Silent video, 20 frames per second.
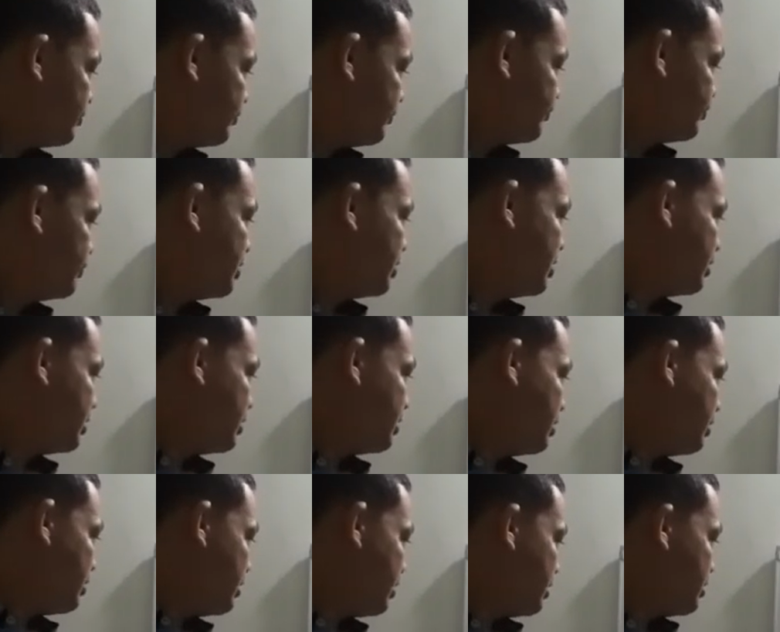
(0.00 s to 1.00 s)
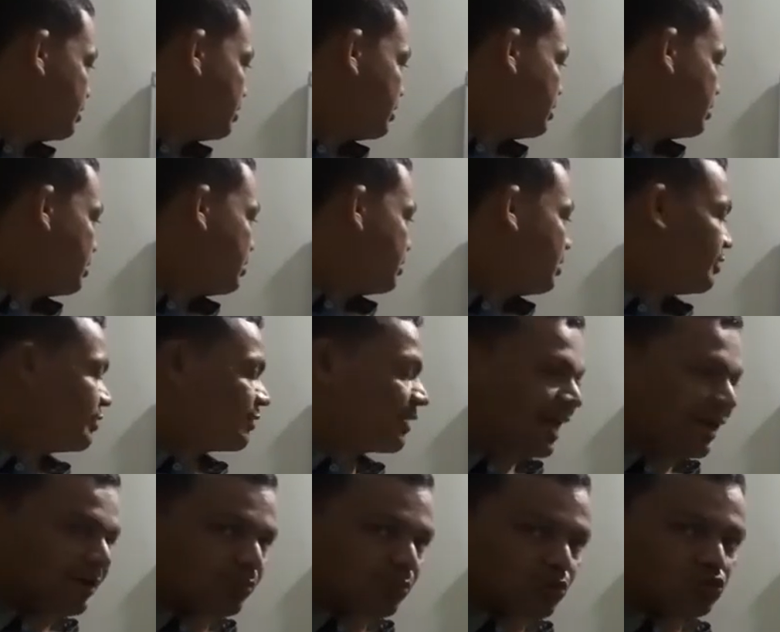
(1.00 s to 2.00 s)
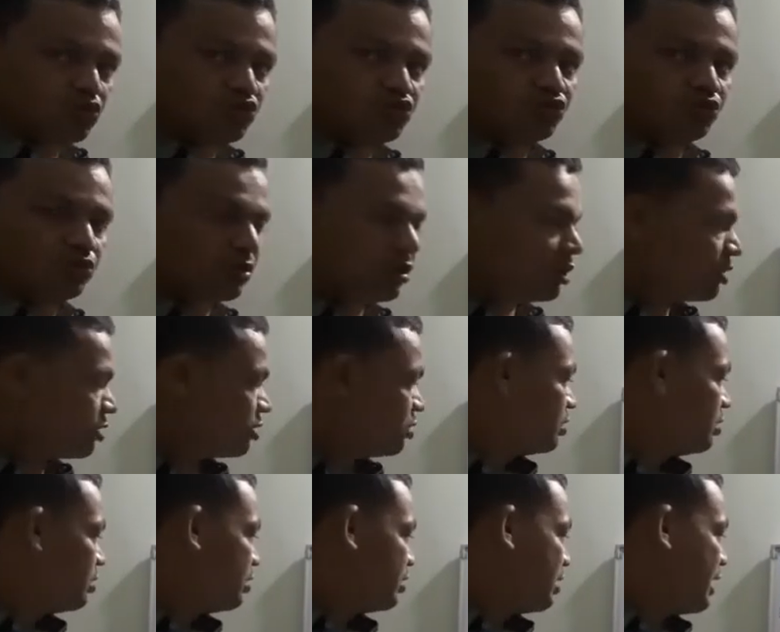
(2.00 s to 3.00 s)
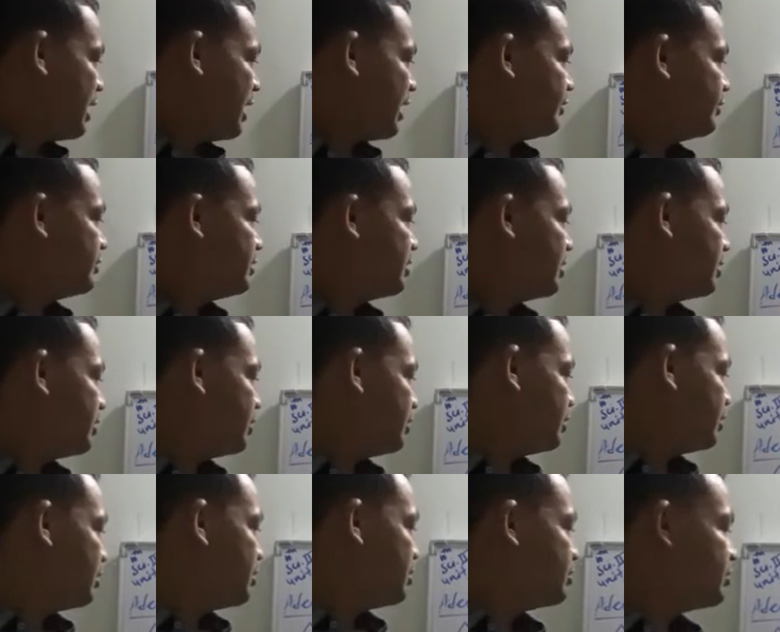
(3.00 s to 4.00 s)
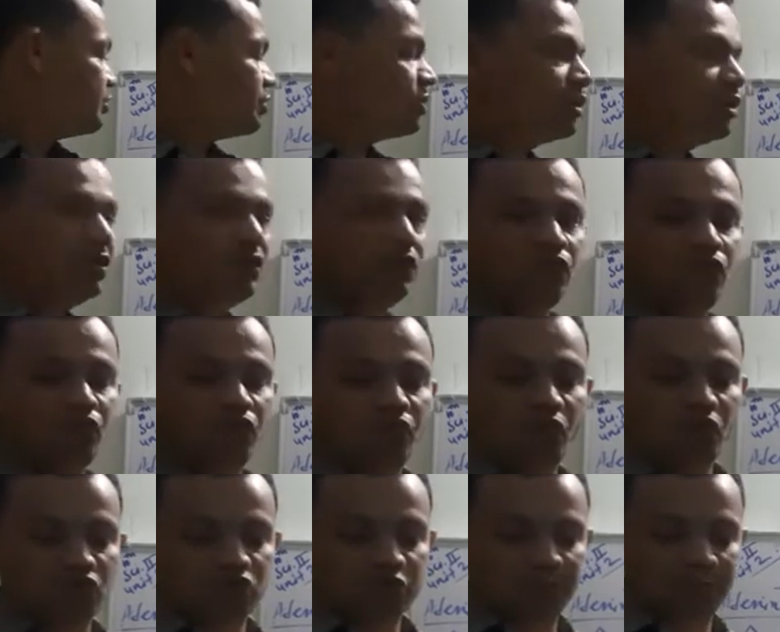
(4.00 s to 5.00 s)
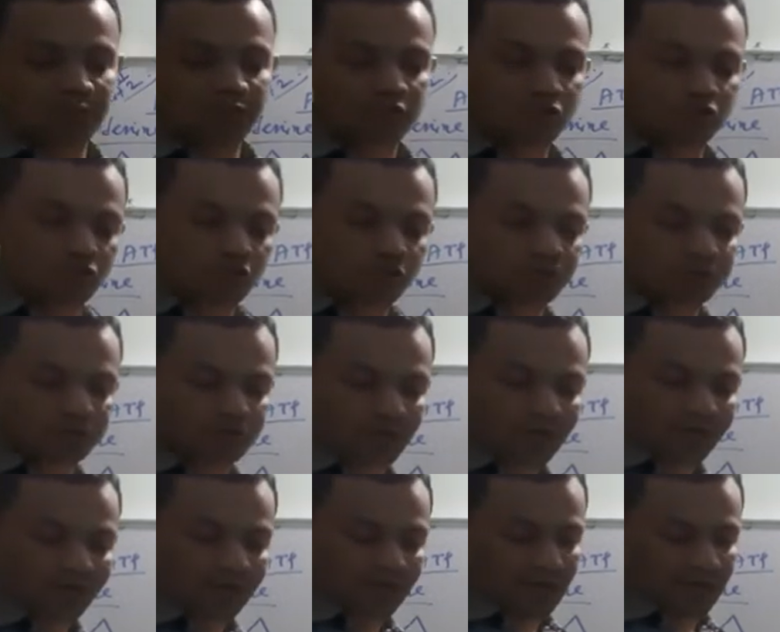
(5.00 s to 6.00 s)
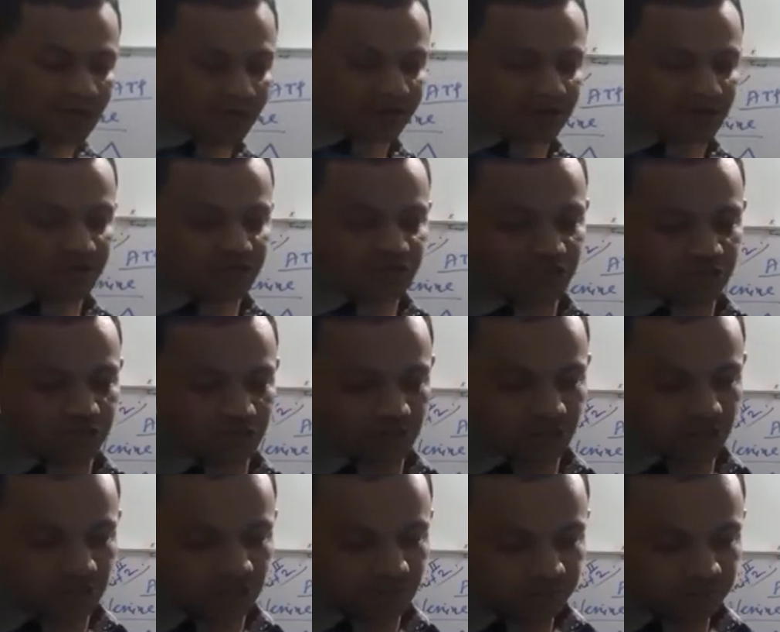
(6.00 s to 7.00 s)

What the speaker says: then ribose sugar, and then 3 phosphate groups are attached here.